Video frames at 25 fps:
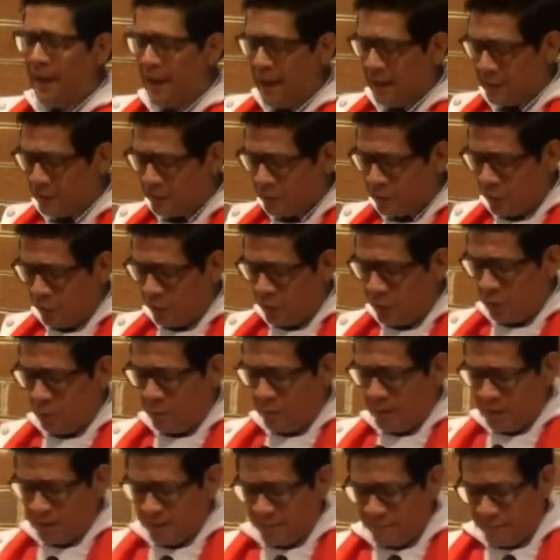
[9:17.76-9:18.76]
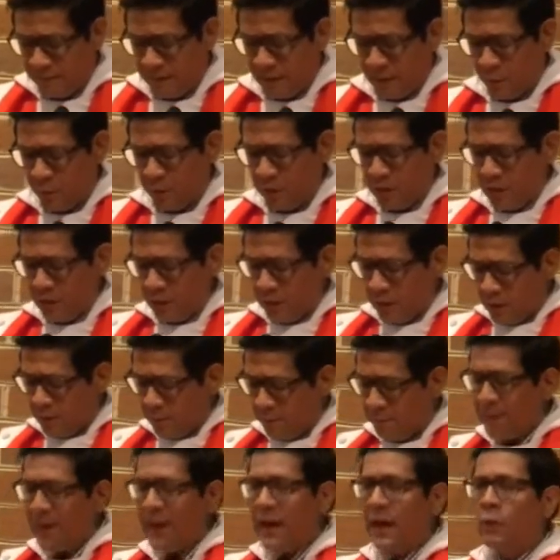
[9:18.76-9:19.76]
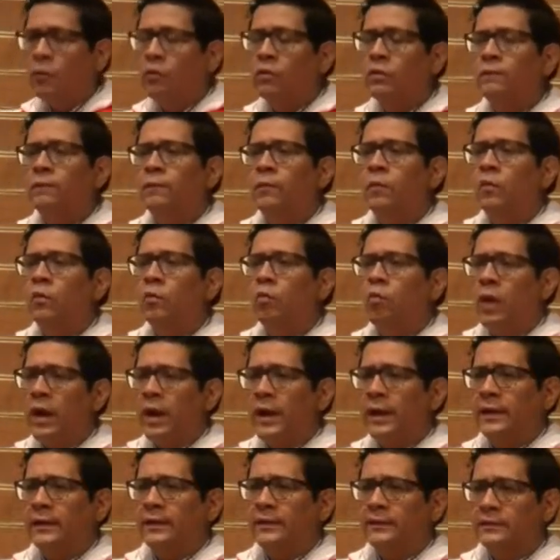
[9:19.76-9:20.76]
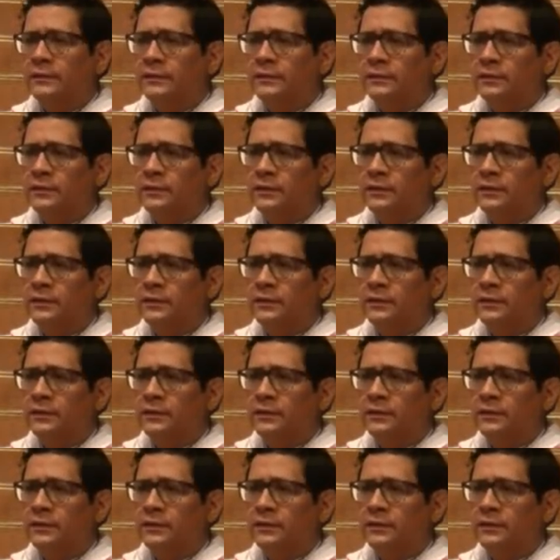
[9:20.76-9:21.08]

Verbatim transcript: God showed up in a very powerful way.